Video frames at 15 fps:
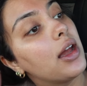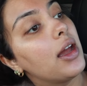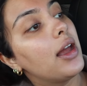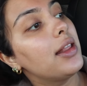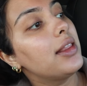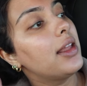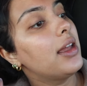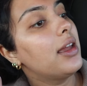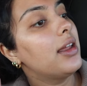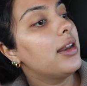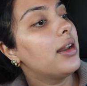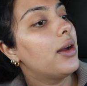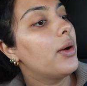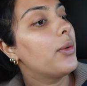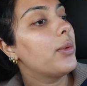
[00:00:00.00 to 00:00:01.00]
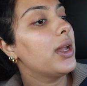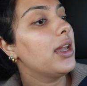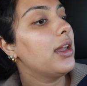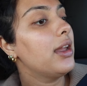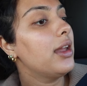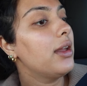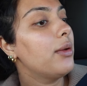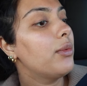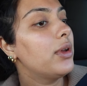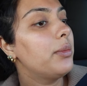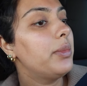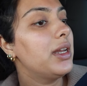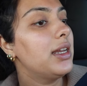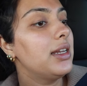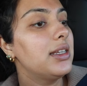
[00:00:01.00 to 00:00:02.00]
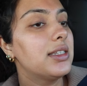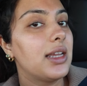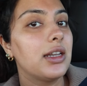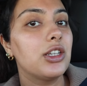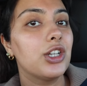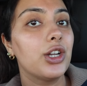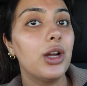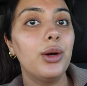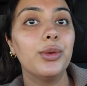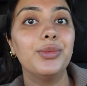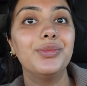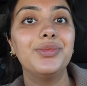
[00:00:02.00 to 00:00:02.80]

And then we will be set to go.